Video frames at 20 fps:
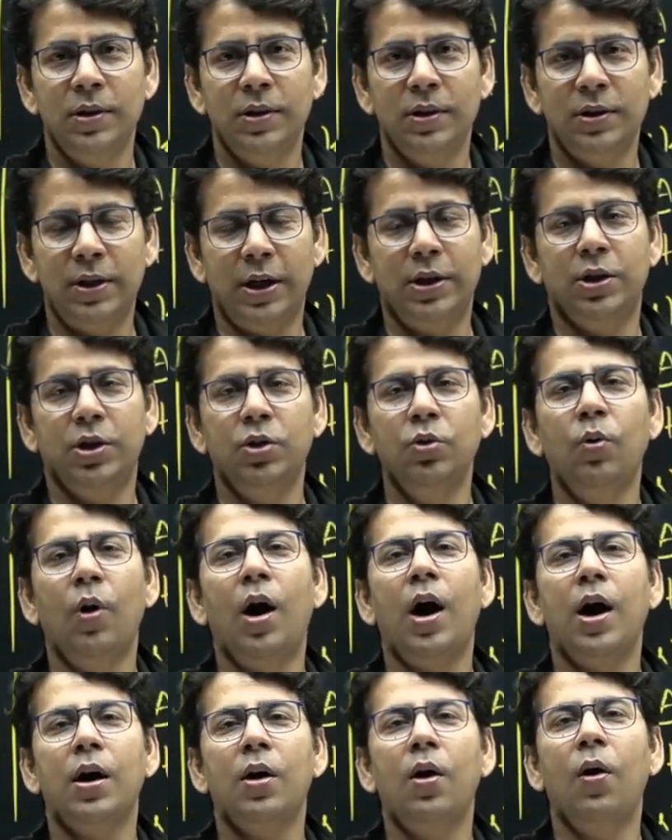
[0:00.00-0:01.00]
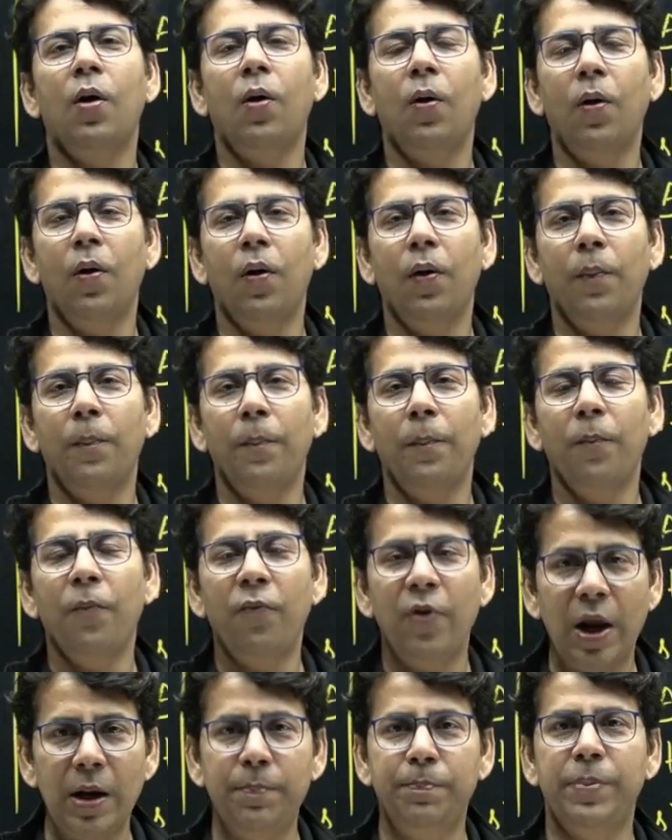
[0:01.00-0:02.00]
that you are
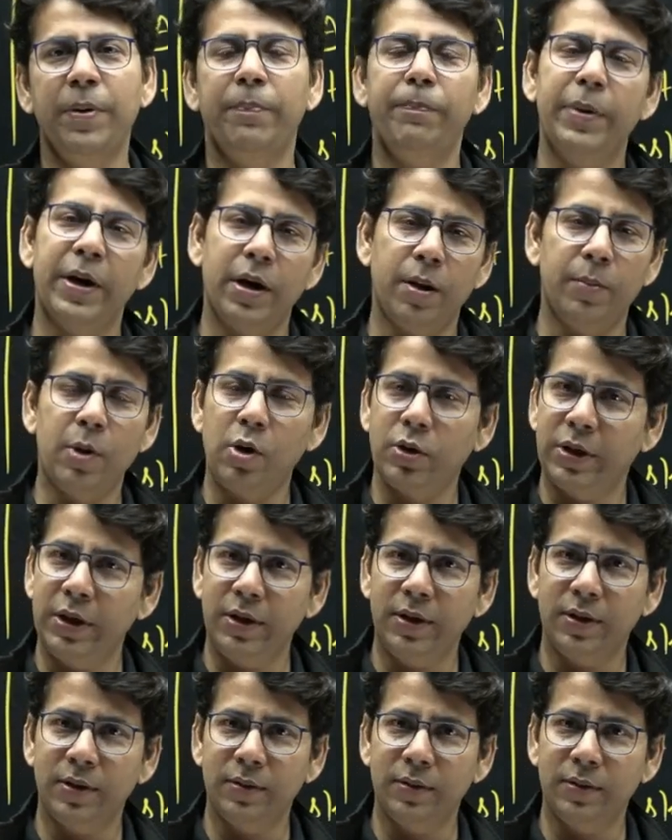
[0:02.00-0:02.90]
well prepared about it.